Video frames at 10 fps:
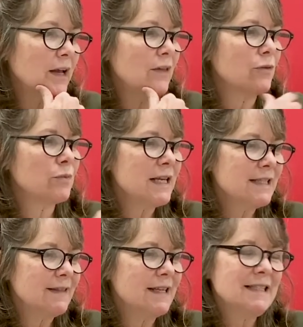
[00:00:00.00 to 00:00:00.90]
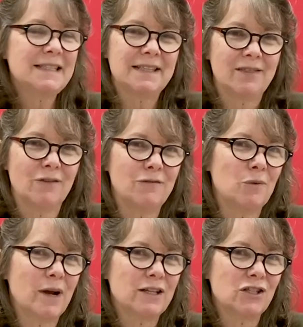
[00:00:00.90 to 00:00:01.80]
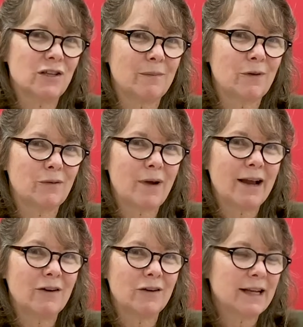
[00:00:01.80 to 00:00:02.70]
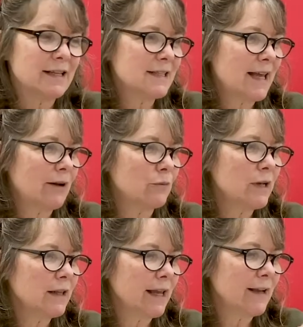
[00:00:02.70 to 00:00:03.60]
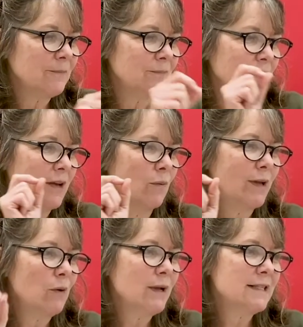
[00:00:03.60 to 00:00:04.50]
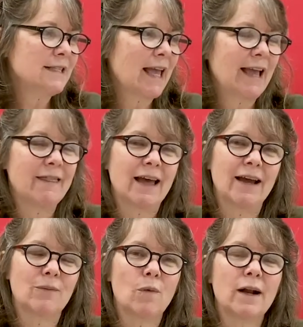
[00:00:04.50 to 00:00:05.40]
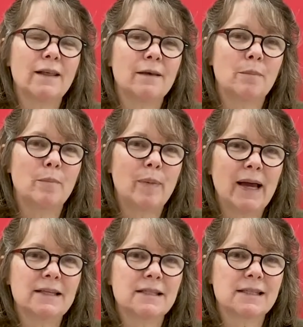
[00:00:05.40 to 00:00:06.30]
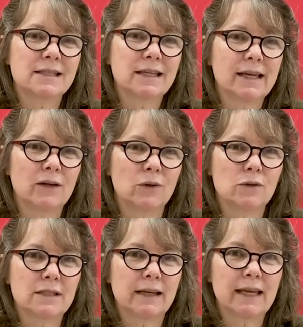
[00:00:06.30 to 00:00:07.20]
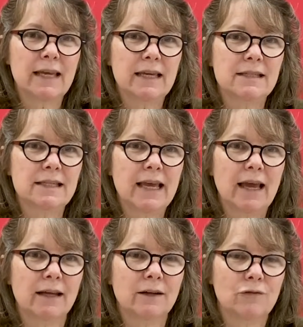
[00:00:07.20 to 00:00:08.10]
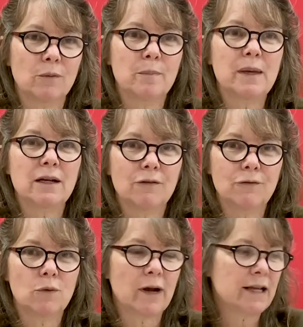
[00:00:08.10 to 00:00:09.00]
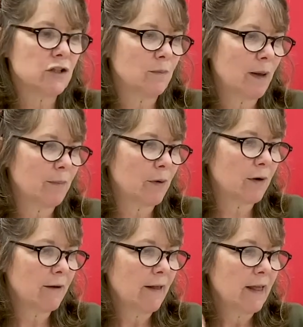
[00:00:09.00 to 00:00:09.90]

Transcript: The reason this is in the 4-H summary record is that really, we always say that one of the best skills that kids get from being a 4-H member